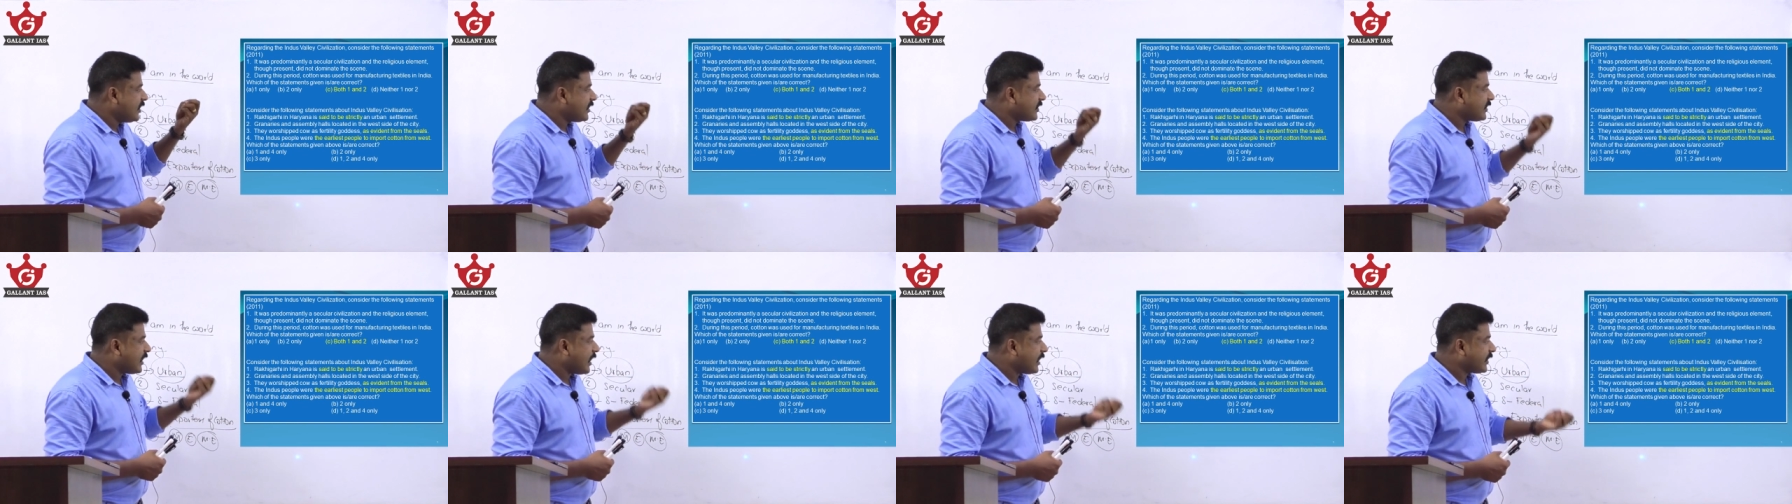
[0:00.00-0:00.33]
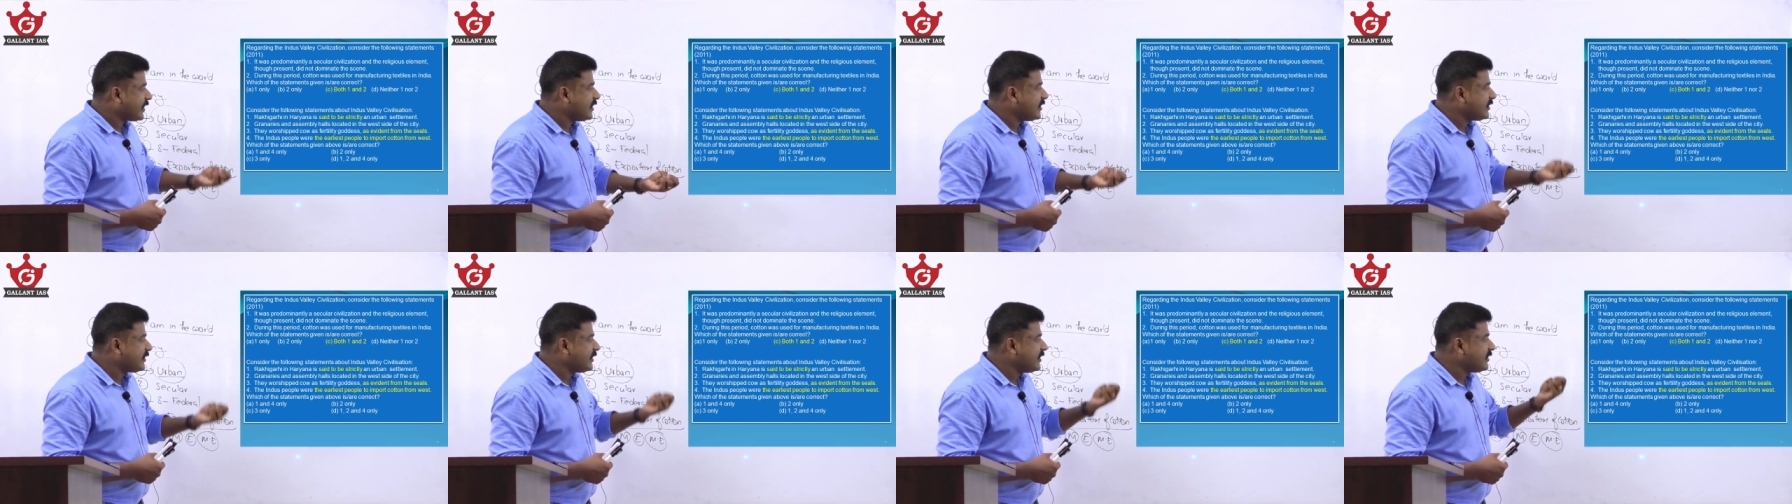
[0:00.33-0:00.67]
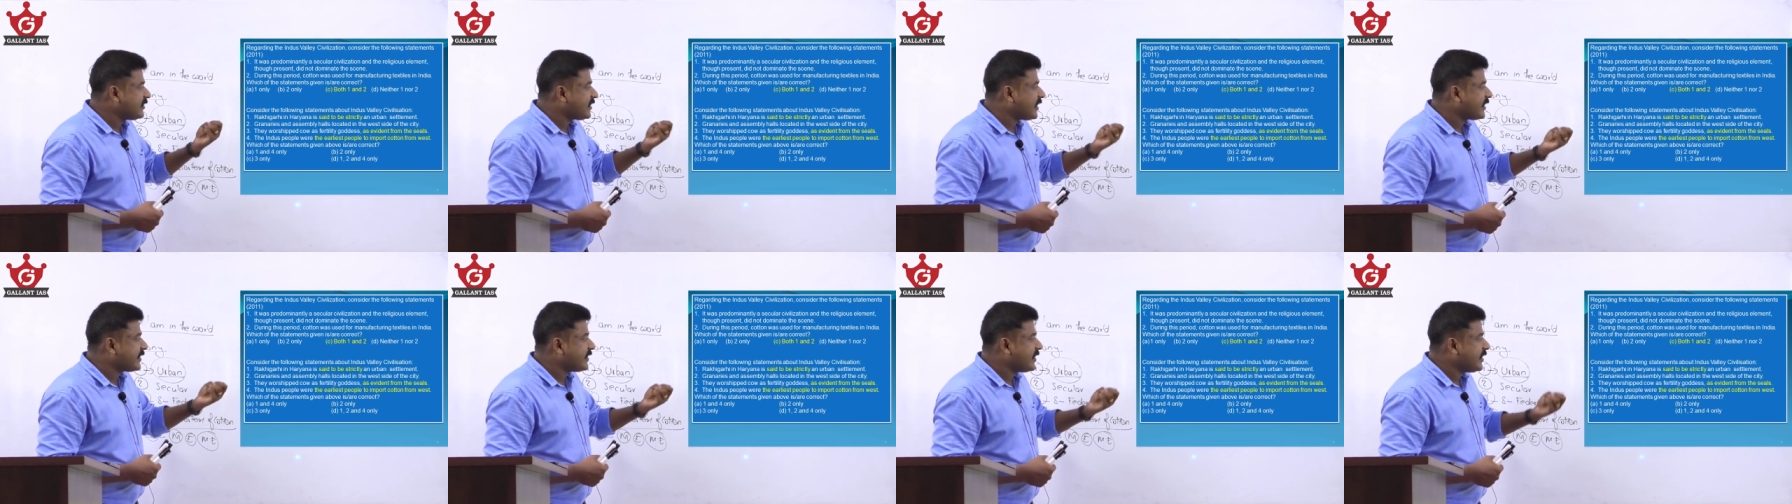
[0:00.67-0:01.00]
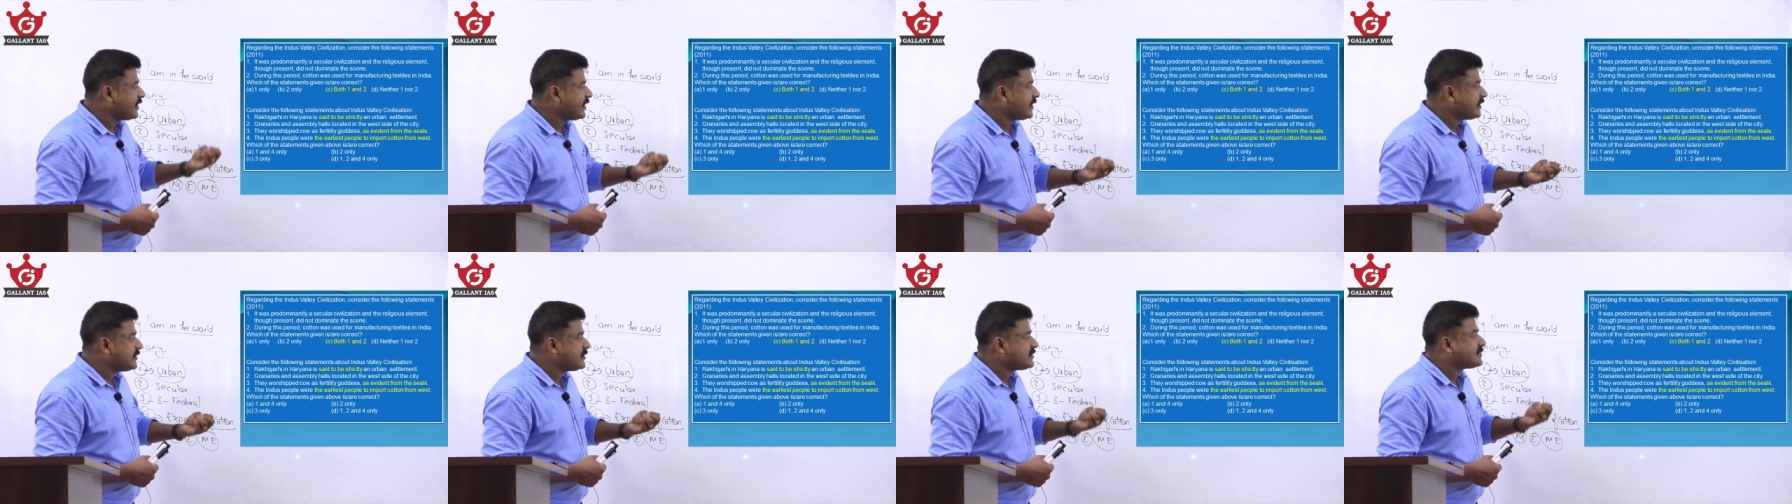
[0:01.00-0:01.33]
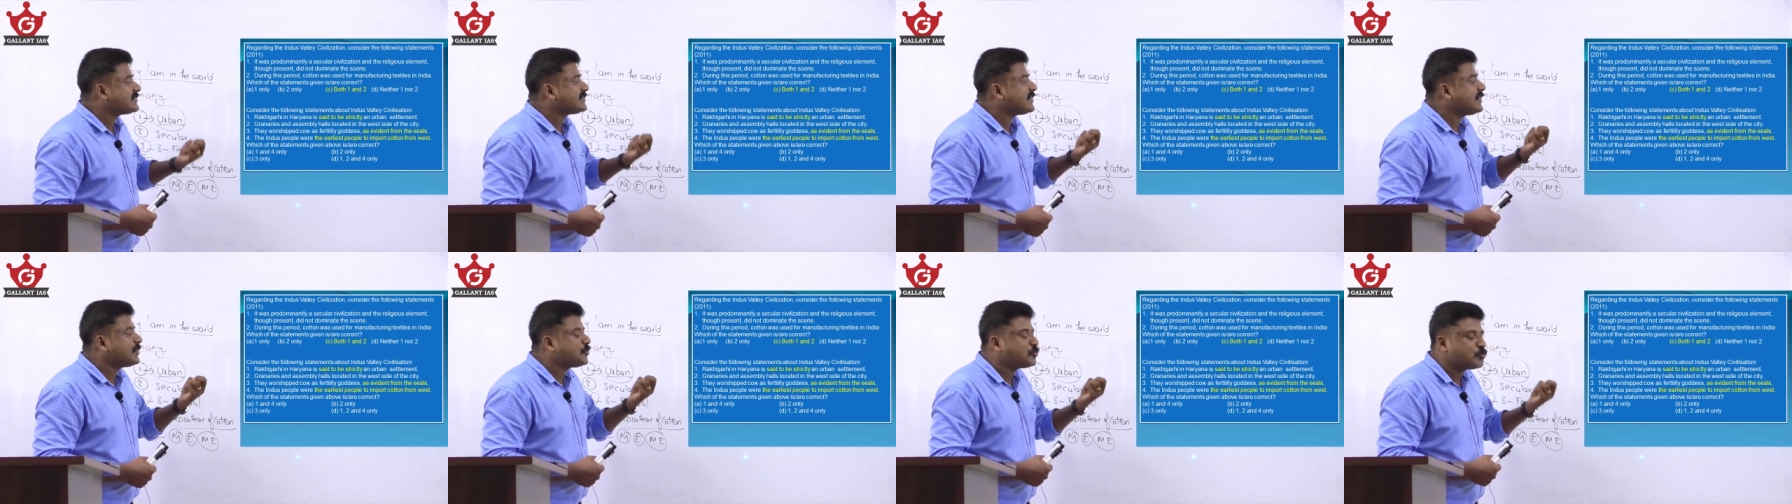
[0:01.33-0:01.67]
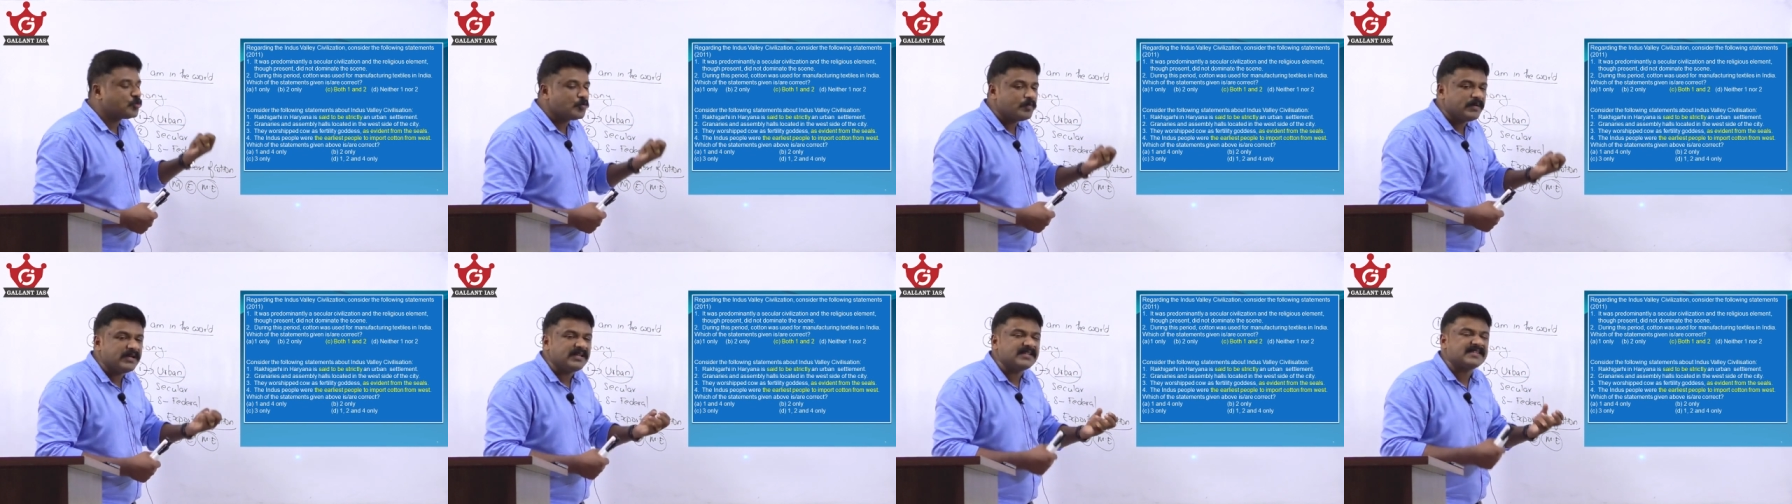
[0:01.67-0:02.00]
Rakhigarhi in Haryana is said
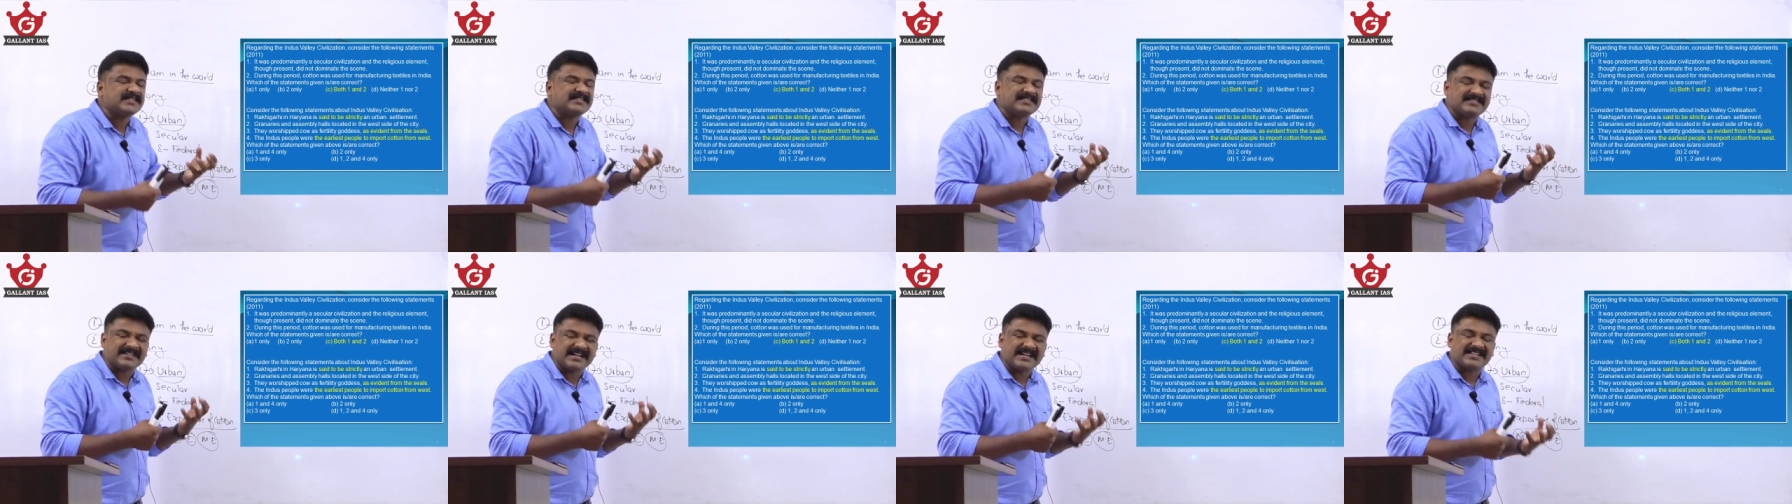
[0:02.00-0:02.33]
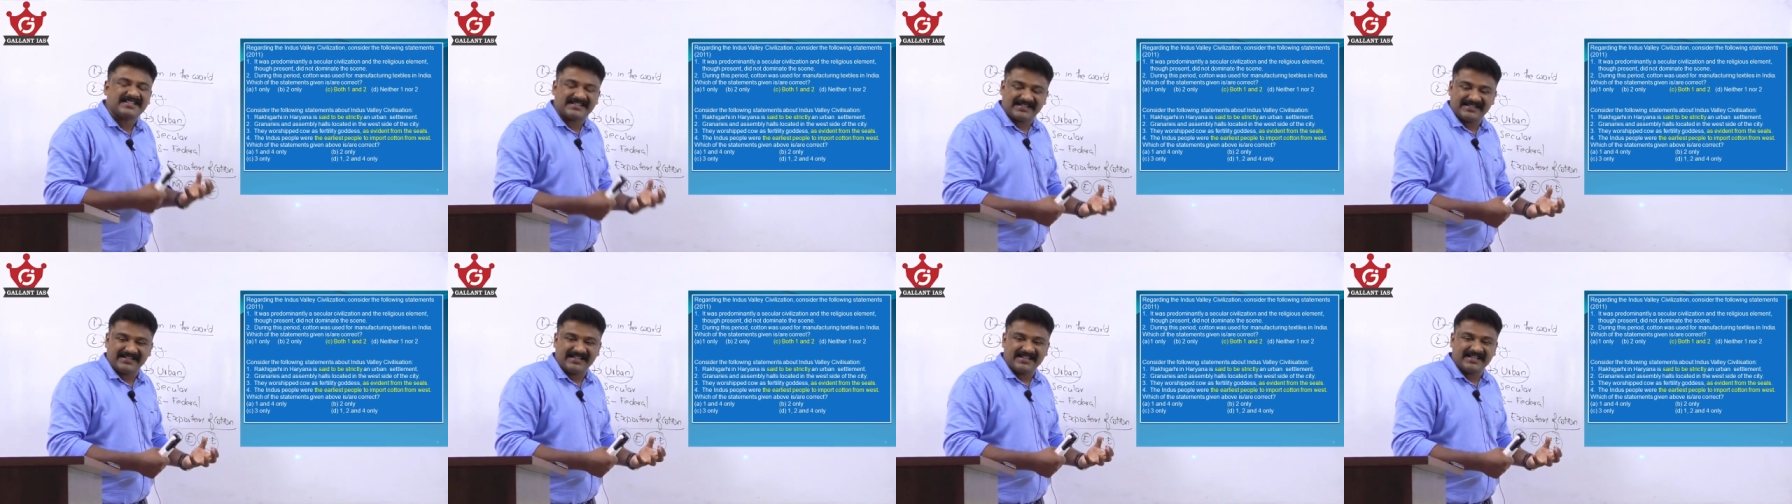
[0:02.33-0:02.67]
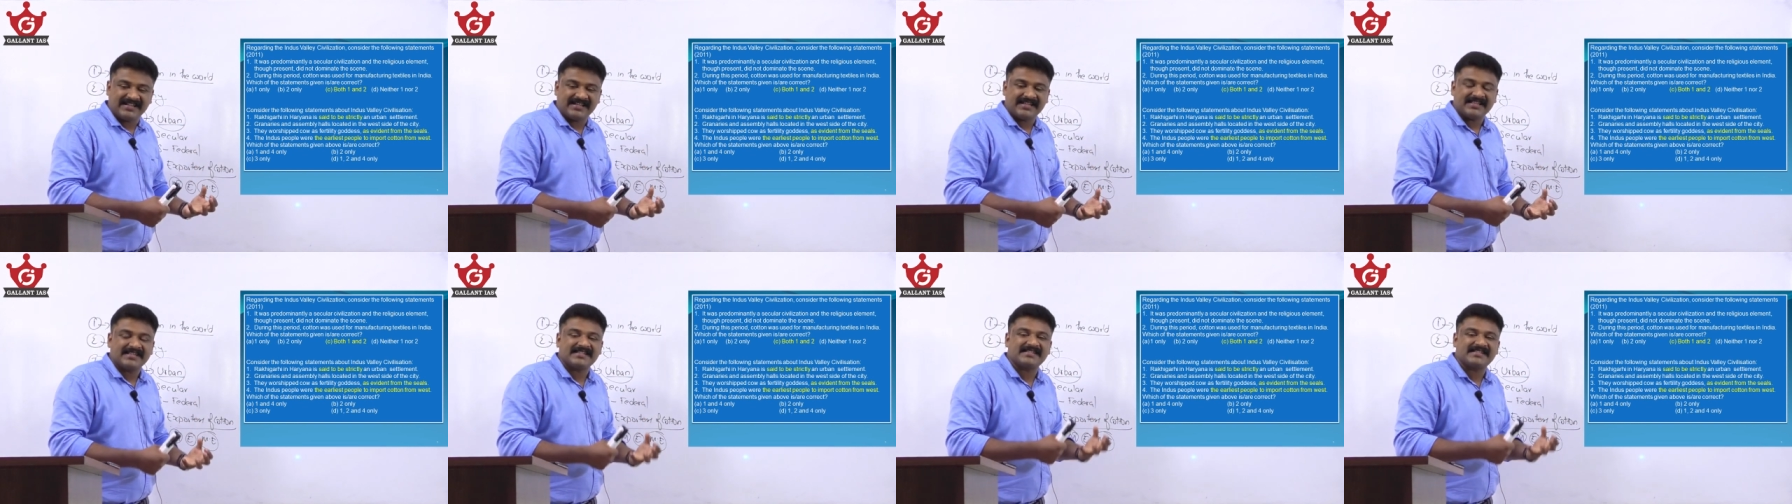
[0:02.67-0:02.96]
to be strictly,